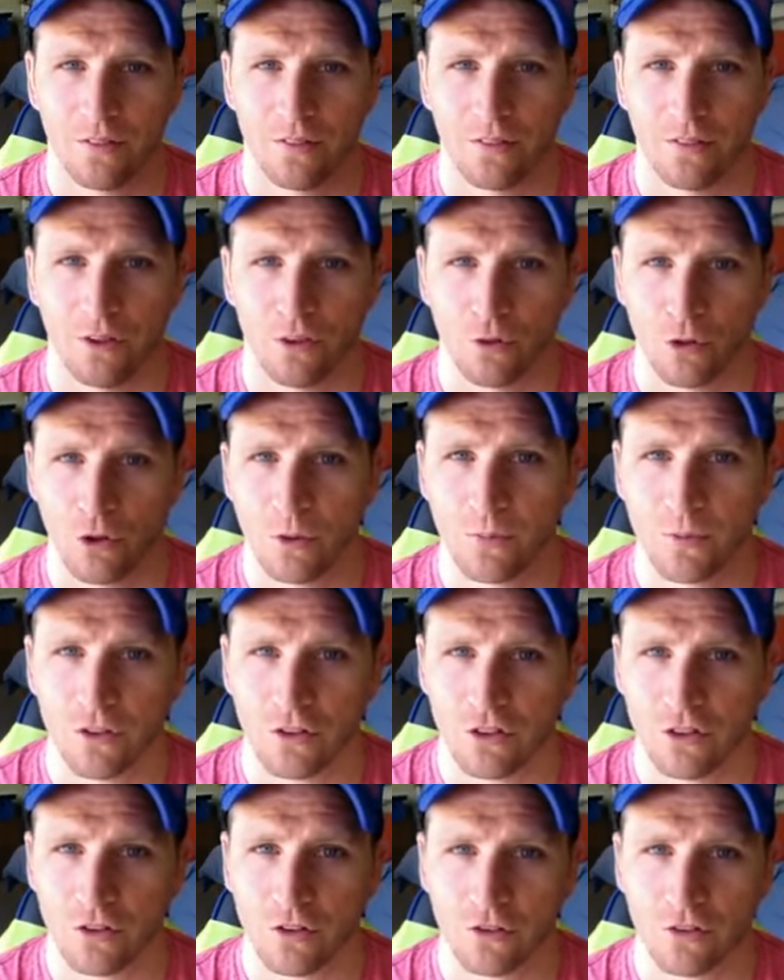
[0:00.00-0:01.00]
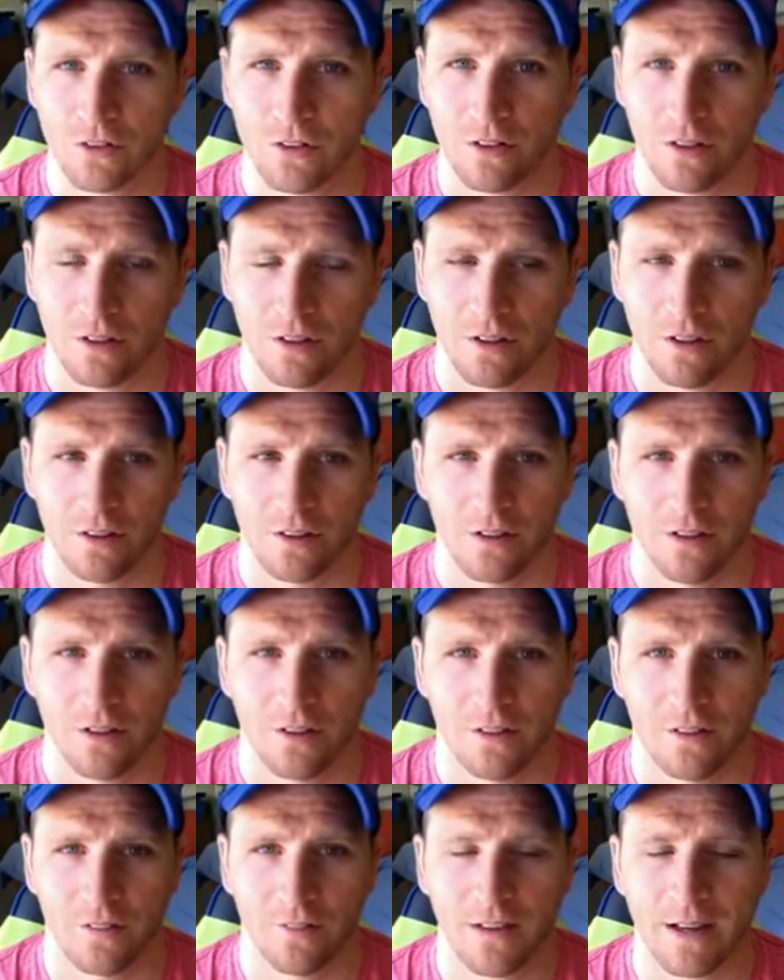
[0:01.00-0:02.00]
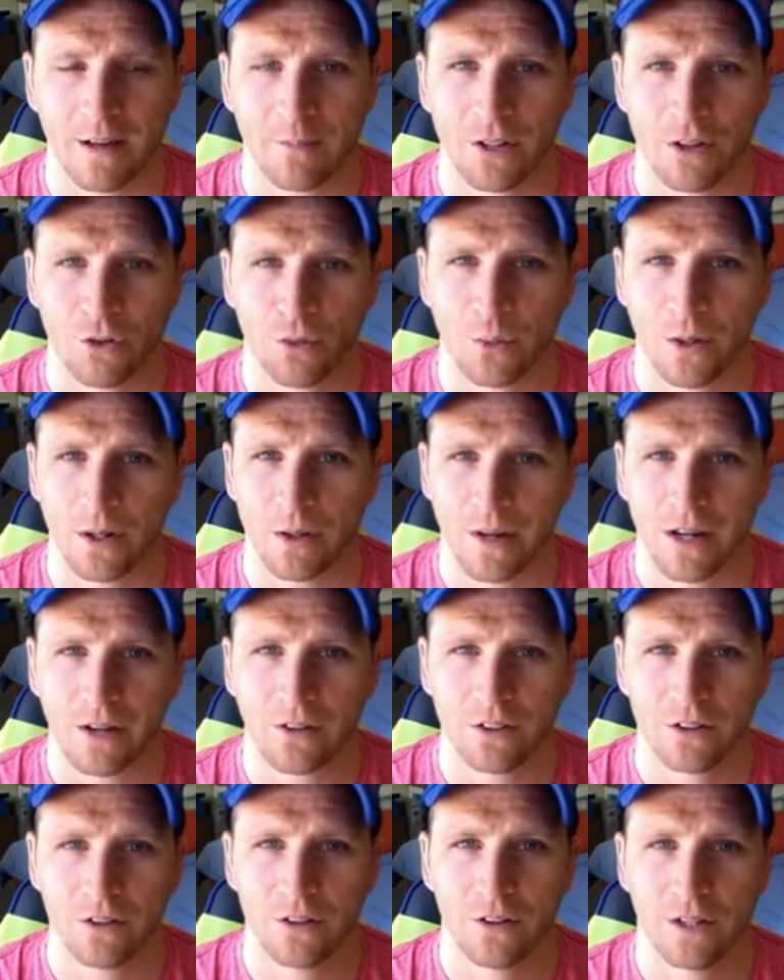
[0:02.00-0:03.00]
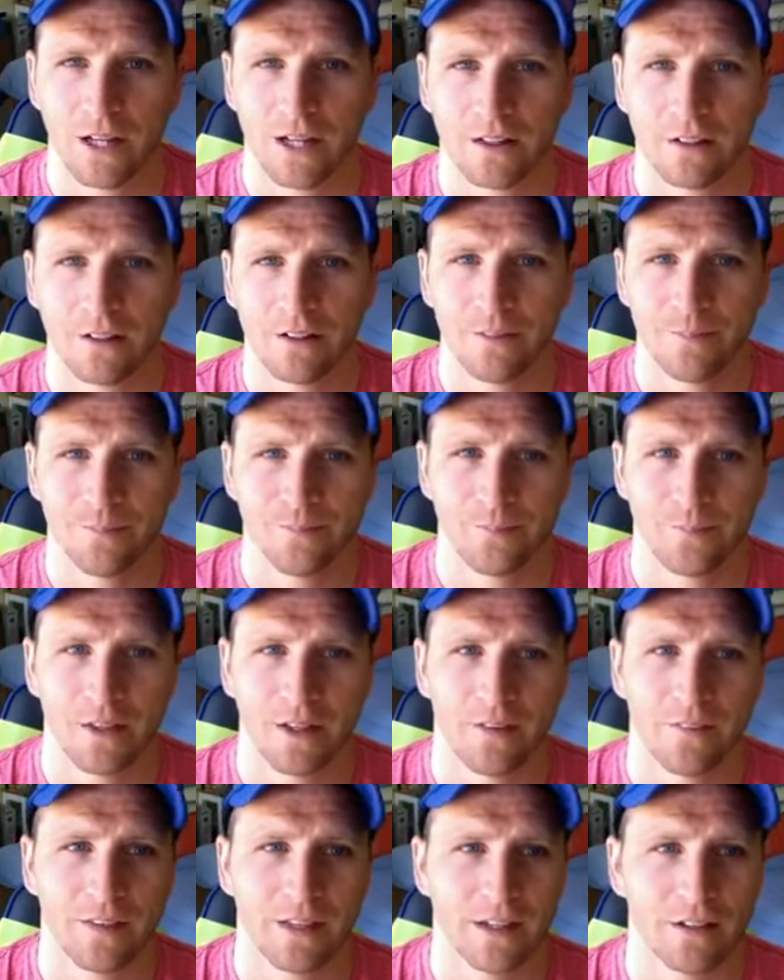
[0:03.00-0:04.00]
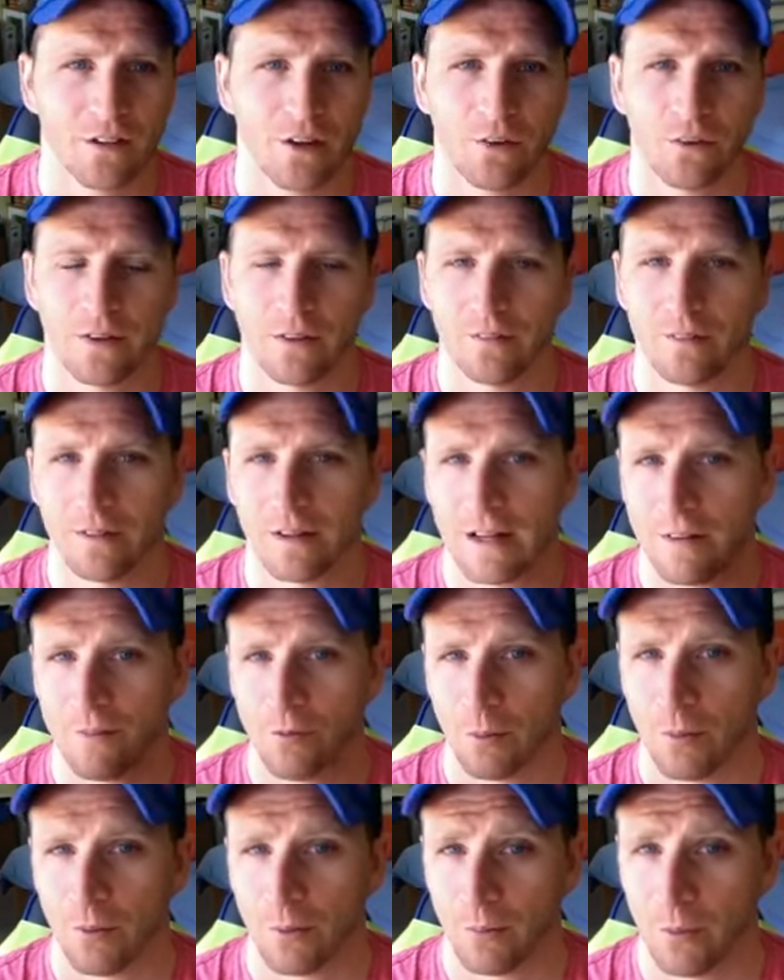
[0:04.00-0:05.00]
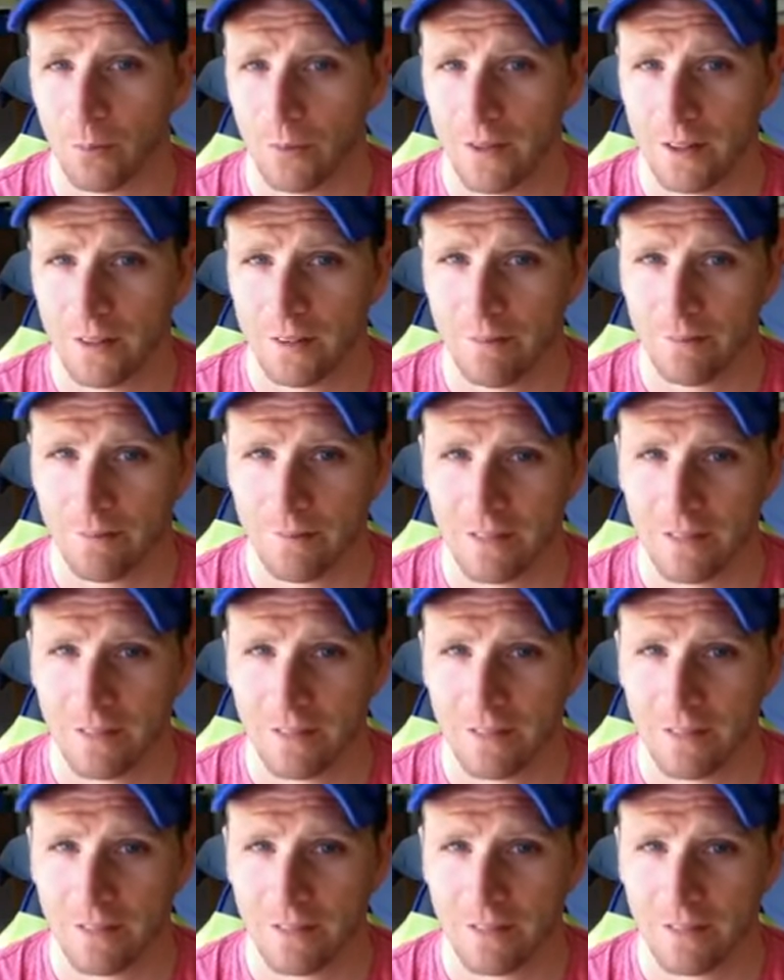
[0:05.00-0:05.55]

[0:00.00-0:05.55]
the group, the children, the the families when I'm out in Uganda, and they don't have a problem with it.